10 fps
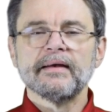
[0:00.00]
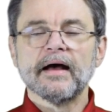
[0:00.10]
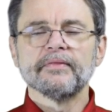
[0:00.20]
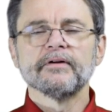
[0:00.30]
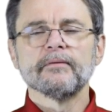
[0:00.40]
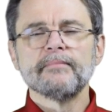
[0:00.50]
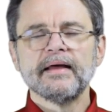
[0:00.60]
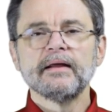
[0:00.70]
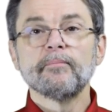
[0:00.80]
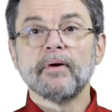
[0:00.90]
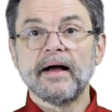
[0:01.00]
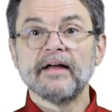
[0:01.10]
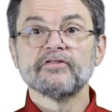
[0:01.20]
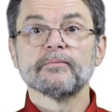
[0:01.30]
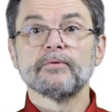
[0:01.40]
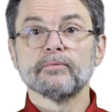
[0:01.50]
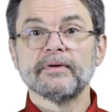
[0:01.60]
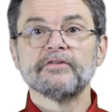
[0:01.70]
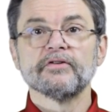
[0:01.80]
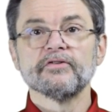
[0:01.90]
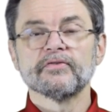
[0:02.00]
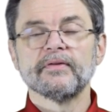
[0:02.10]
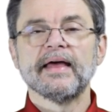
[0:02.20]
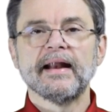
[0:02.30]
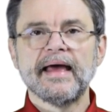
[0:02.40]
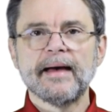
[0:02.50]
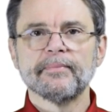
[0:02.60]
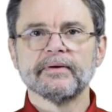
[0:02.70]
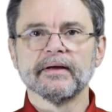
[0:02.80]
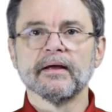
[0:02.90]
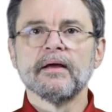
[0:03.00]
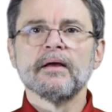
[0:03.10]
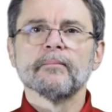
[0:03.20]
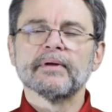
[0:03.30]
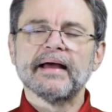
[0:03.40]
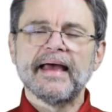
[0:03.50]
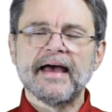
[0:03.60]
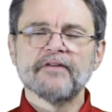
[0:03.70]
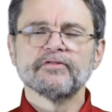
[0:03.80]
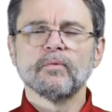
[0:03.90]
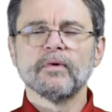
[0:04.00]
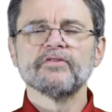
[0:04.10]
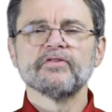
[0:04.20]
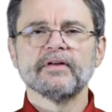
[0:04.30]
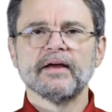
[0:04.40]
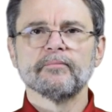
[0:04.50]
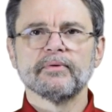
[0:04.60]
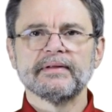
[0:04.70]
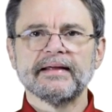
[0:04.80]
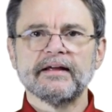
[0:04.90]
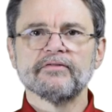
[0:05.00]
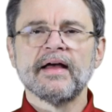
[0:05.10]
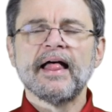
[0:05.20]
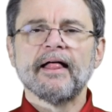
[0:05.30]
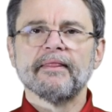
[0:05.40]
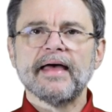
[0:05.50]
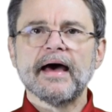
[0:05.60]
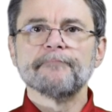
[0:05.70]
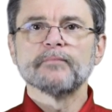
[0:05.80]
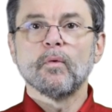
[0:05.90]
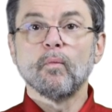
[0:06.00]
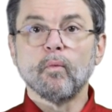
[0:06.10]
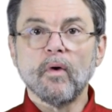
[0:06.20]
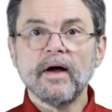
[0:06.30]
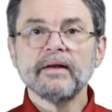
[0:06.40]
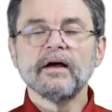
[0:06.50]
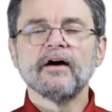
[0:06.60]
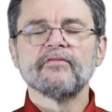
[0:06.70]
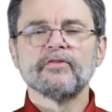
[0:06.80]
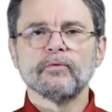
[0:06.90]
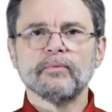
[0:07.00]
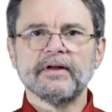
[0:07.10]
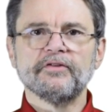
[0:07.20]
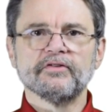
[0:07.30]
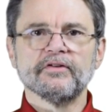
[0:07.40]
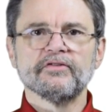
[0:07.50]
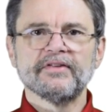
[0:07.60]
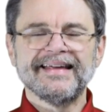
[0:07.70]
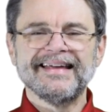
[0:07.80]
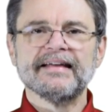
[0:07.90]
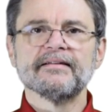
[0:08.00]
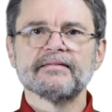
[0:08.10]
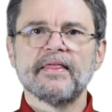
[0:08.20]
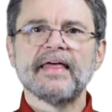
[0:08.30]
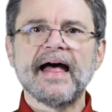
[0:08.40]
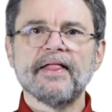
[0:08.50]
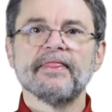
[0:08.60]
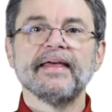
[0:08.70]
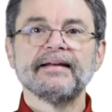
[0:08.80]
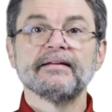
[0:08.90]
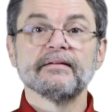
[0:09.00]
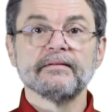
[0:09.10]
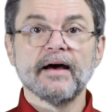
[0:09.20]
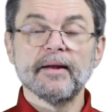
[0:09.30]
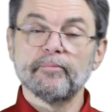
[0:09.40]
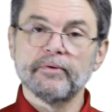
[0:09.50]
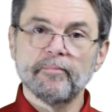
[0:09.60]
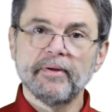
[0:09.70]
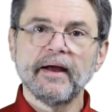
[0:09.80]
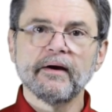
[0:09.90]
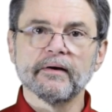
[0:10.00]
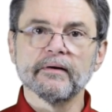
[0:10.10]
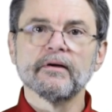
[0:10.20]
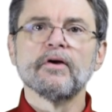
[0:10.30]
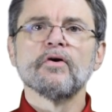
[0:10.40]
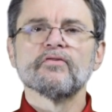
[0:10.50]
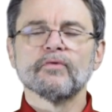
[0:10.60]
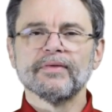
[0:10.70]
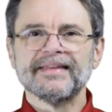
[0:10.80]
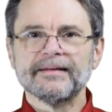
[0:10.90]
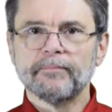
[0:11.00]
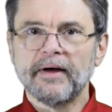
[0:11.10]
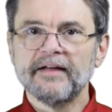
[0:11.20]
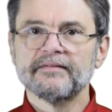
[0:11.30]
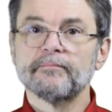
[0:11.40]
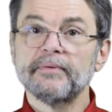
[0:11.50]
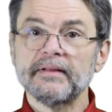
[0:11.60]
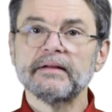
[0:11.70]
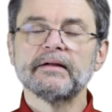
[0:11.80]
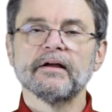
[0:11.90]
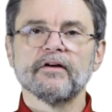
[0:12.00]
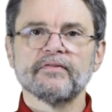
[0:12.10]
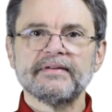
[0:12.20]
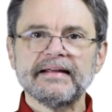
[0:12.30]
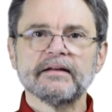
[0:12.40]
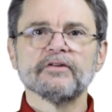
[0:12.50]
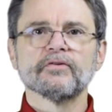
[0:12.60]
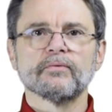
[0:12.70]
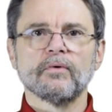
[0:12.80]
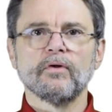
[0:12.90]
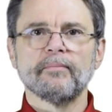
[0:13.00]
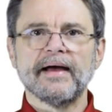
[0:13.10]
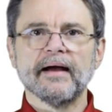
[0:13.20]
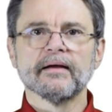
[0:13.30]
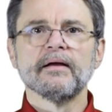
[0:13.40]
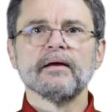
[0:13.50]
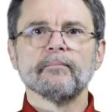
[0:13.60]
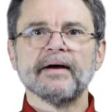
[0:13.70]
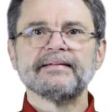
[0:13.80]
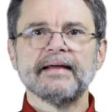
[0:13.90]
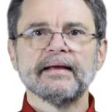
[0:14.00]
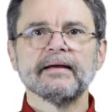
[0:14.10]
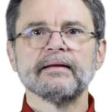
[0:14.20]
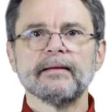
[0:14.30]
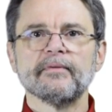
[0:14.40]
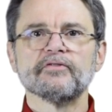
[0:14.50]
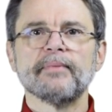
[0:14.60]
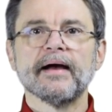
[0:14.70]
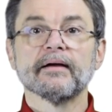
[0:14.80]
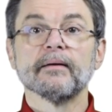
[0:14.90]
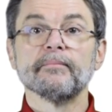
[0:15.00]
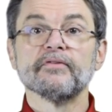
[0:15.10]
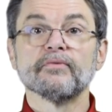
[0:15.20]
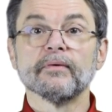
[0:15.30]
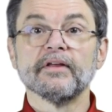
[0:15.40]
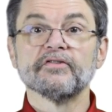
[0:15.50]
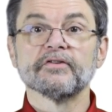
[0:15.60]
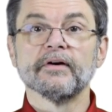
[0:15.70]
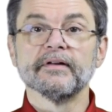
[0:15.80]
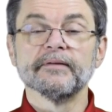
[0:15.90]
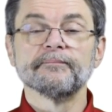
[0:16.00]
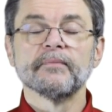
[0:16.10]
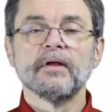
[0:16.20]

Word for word: Now, there are many possible reasons for that happening, but I have to once again believe that one of the reasons is that they did not prepare for possibility of needing to roll back by taking an image backup before they started.